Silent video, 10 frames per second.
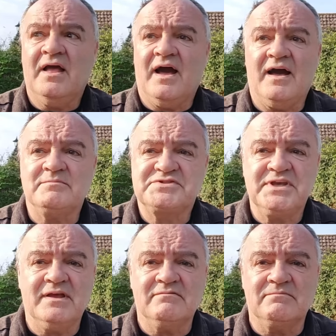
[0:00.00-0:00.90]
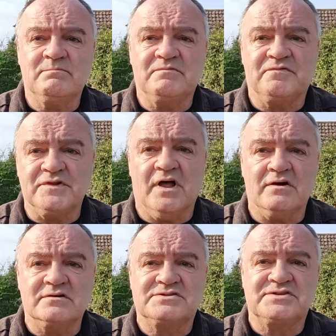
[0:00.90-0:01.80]
I'm seeing
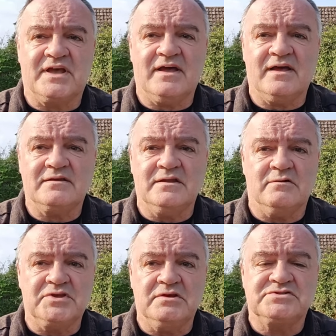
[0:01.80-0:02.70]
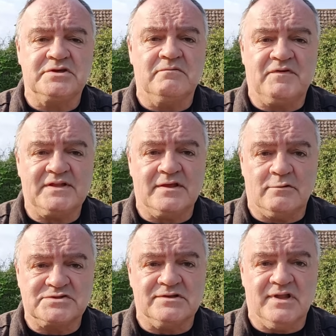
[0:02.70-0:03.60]
vlogs, you know, YouTube
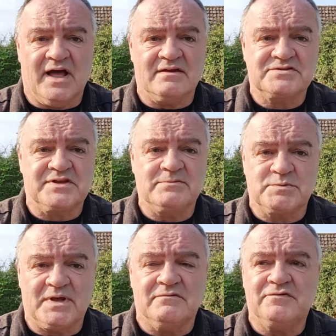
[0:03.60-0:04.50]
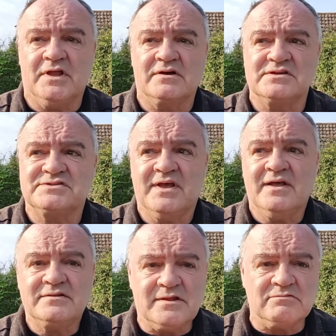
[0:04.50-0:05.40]
videos and live streams where the vloggers
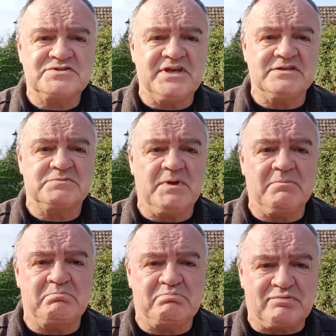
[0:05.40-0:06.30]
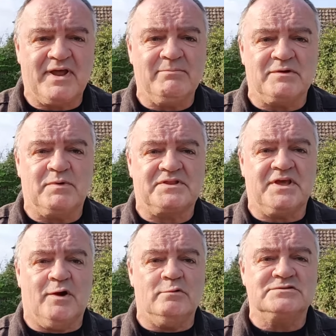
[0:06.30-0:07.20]
don't seem to be brimming with
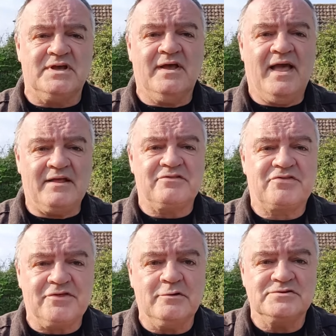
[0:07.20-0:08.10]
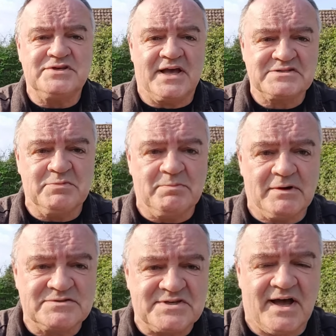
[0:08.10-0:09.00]
the old enthusiasm
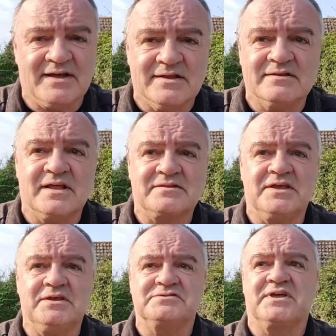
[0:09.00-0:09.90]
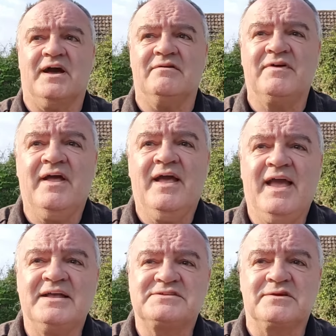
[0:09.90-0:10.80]
about Thailand that they used to have.
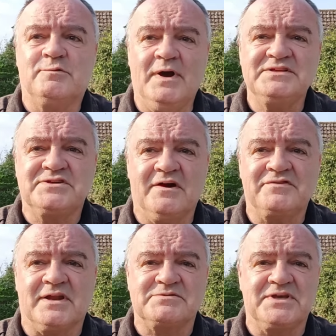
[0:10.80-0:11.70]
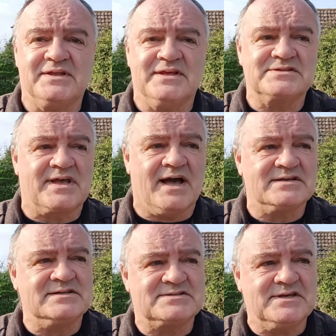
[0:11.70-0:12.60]
It's quite often I'm seeing these
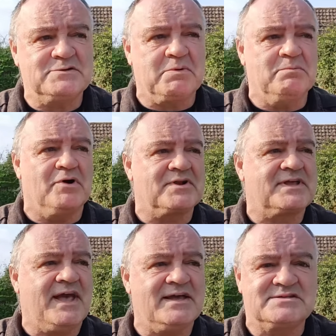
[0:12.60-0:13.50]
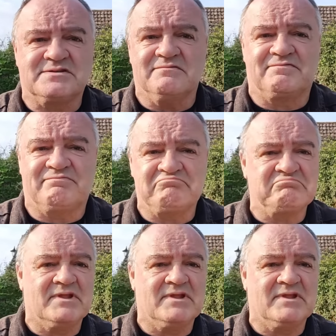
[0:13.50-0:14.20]
guys, it seems to be more a case of,